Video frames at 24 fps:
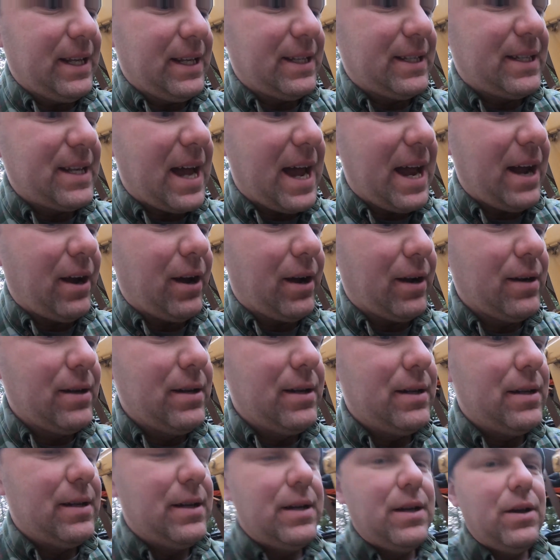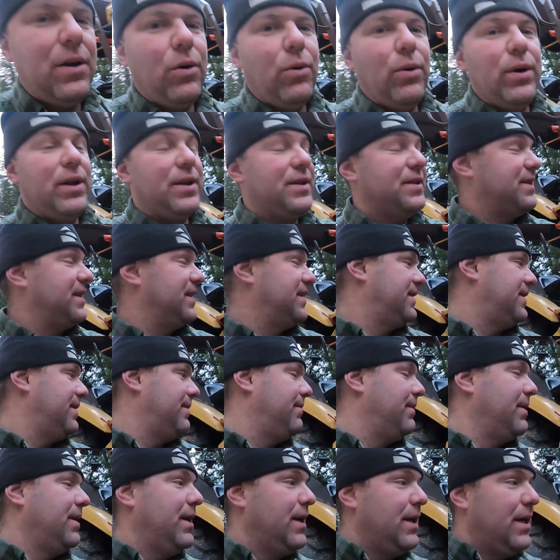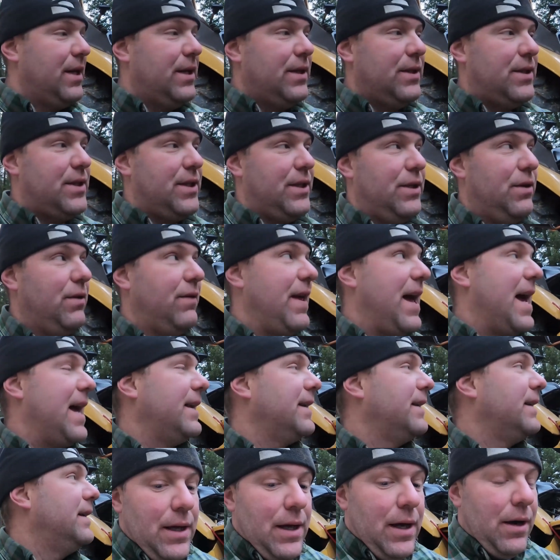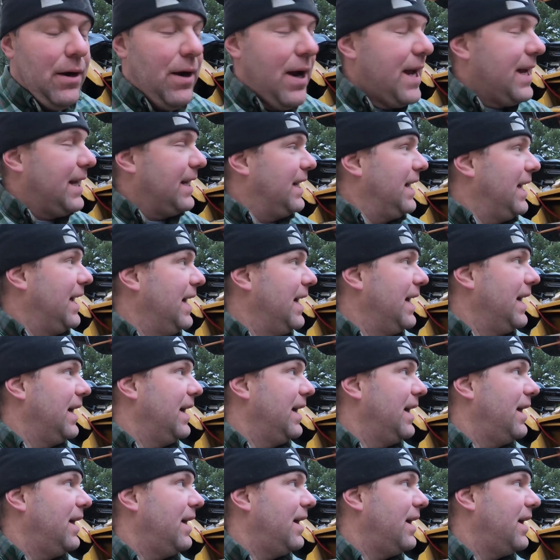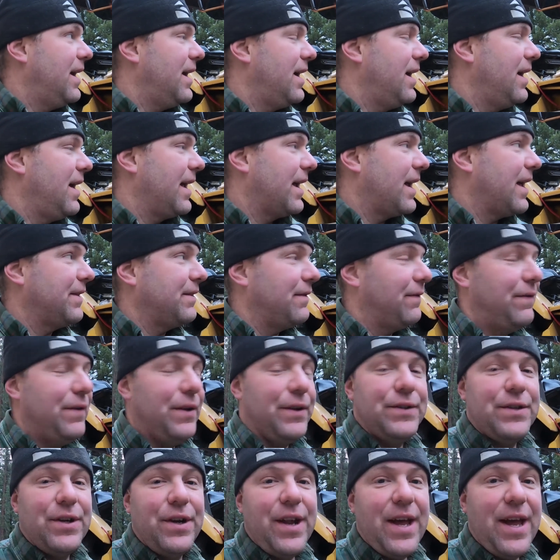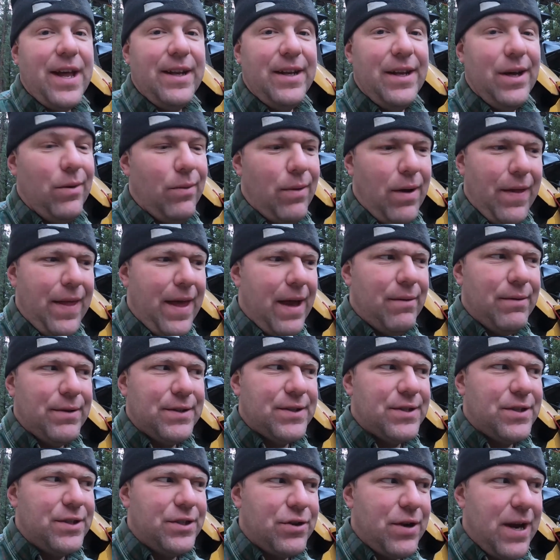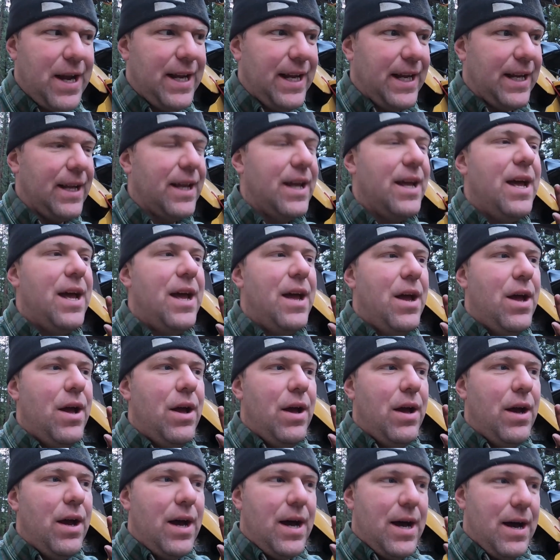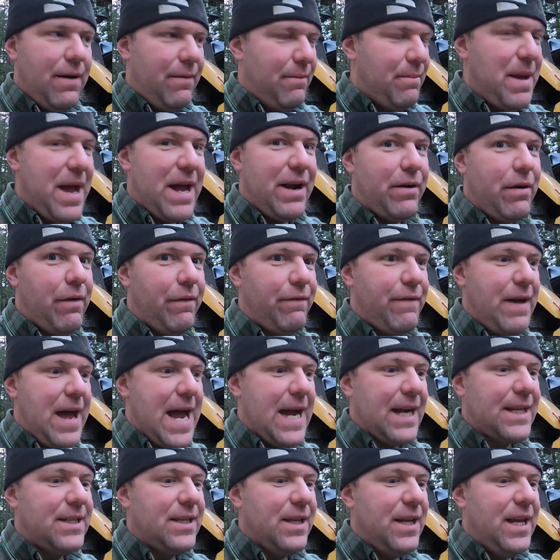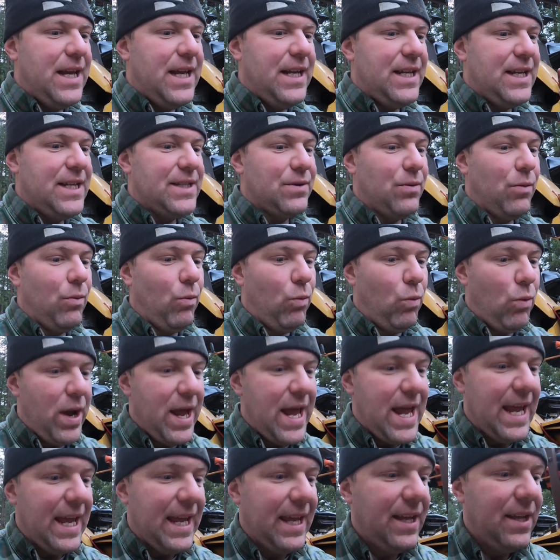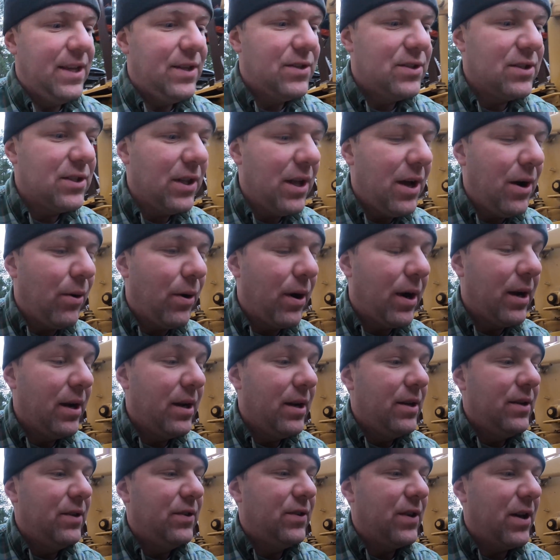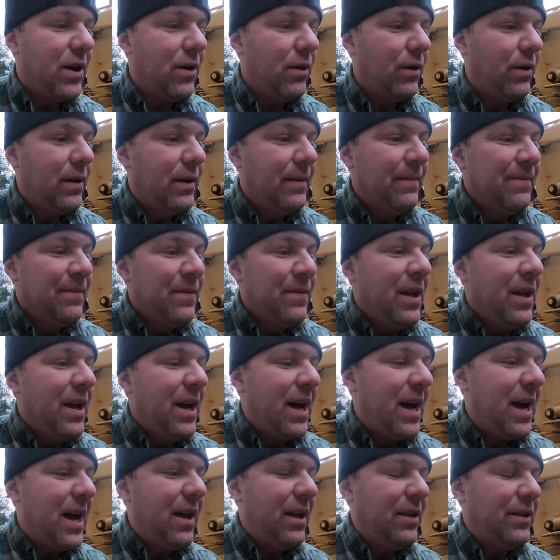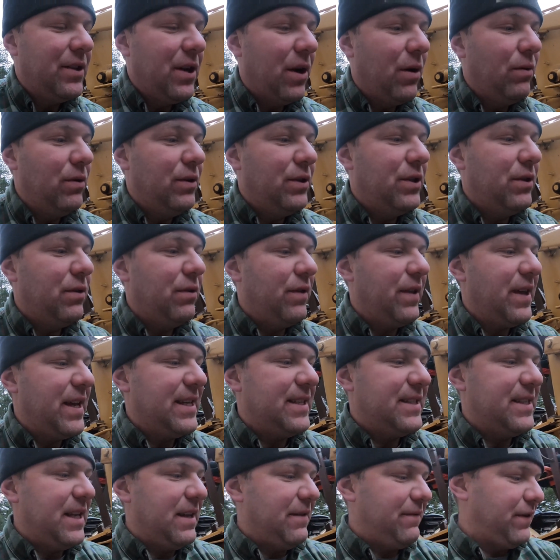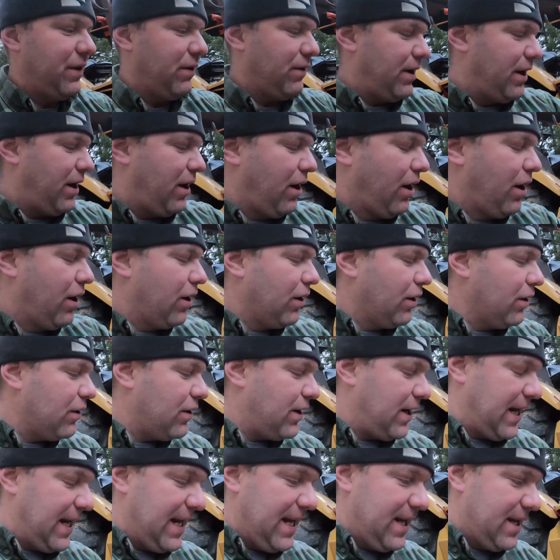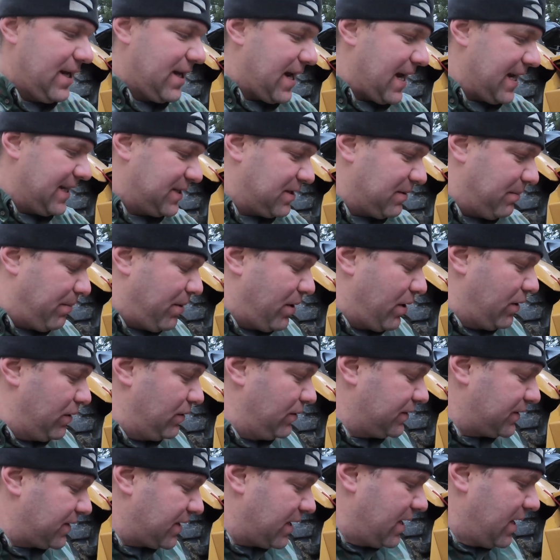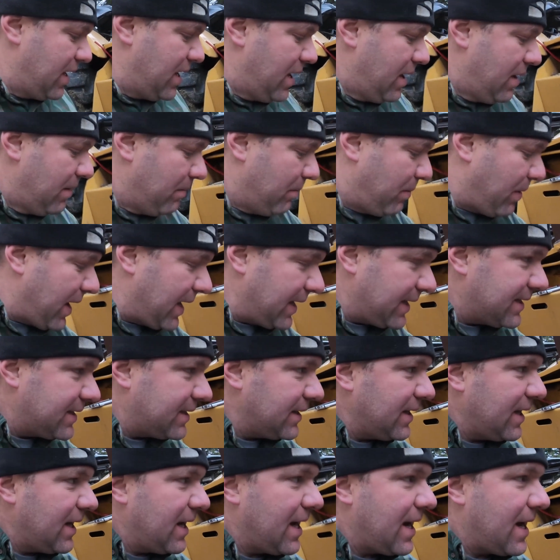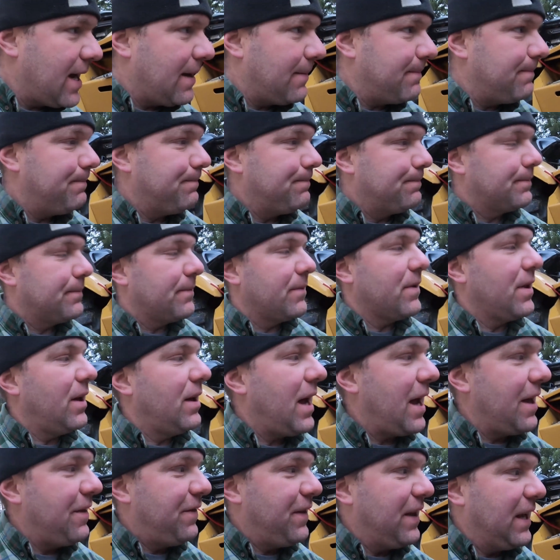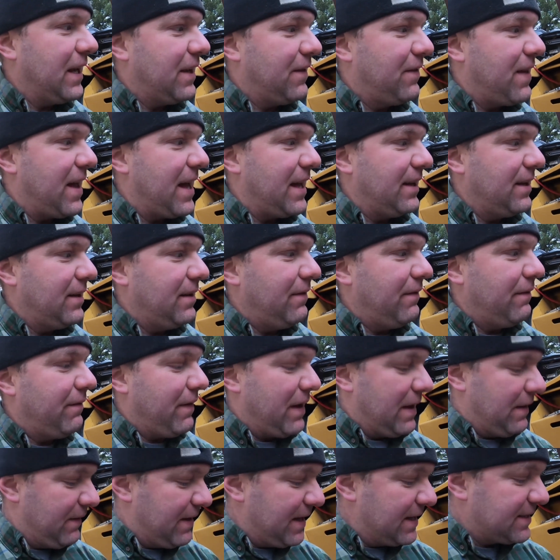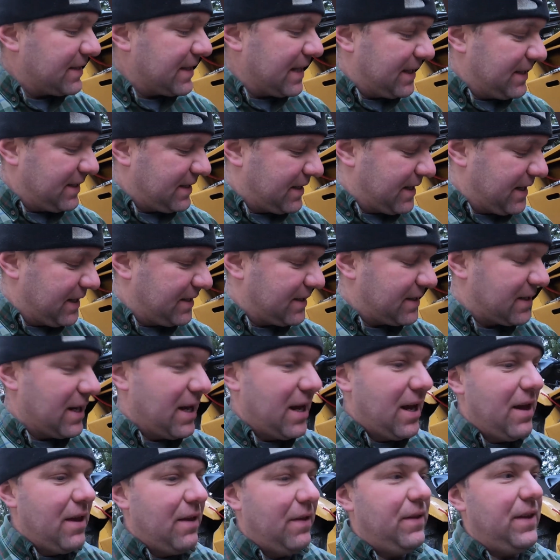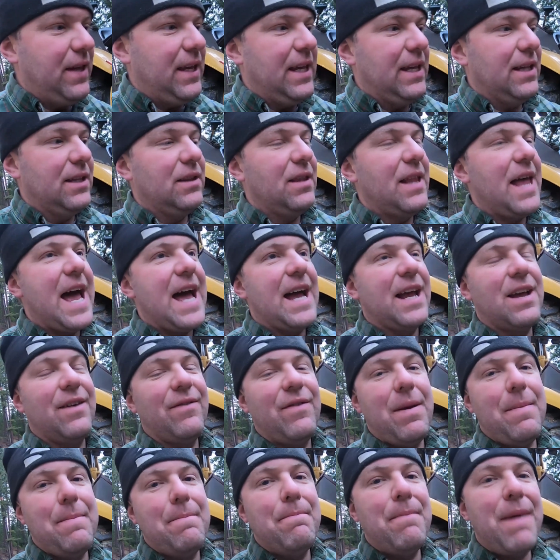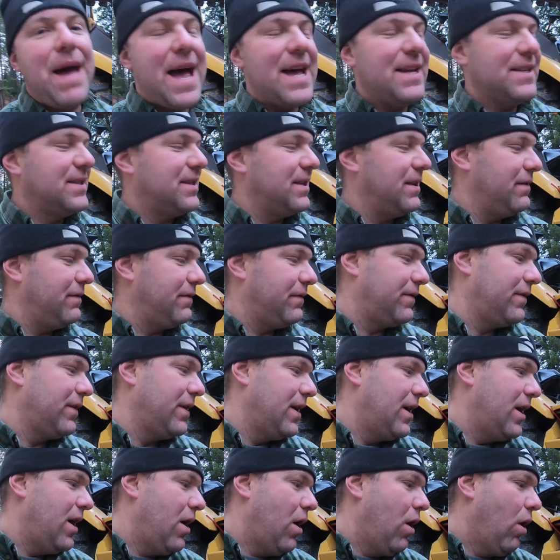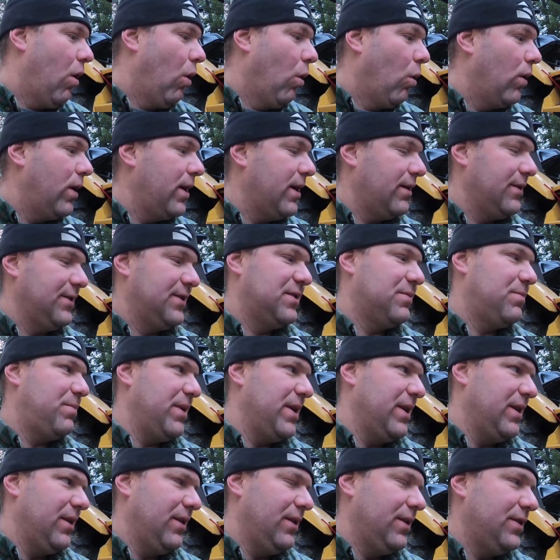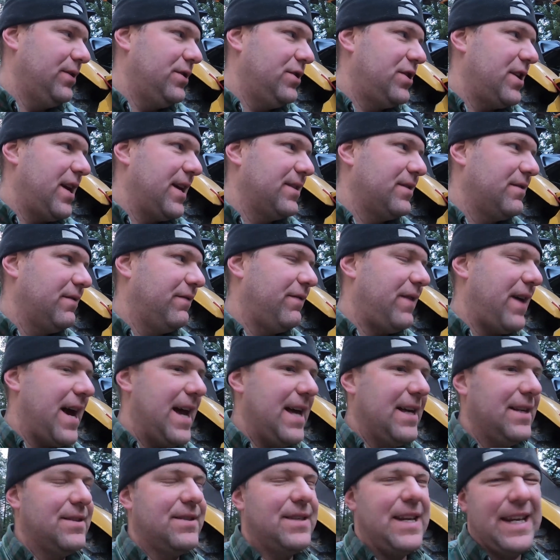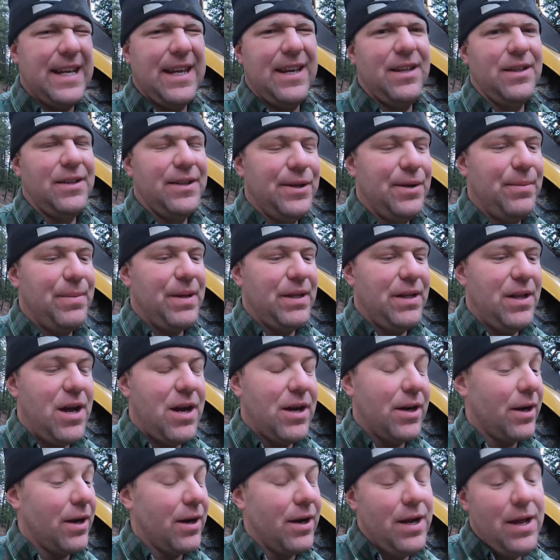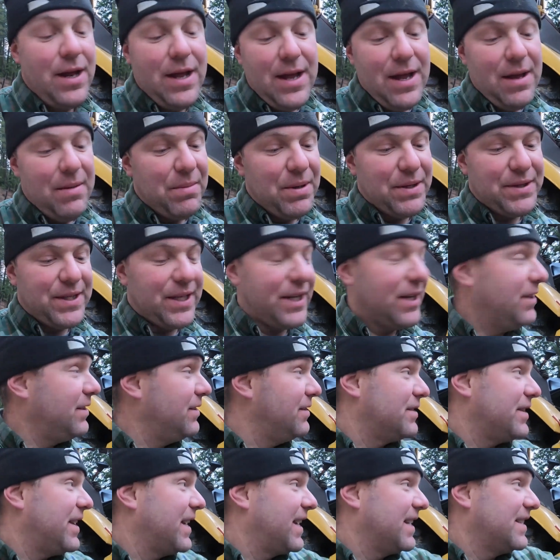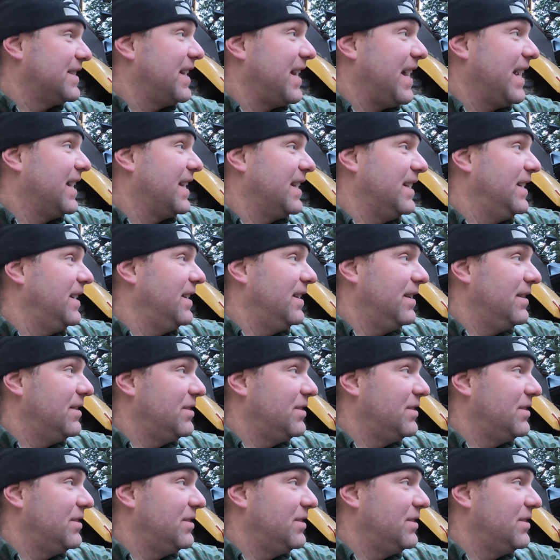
the entire oil system to do that. All right, uh, I got the filter done while that was draining. Uh, matter of fact, it is way slower. So uh, don't do this if you're in a hurry, I suppose. But um, I think that in this instance, the lack of a massive oil spill justifies taking a little bit longer. But the good news, like I said, I can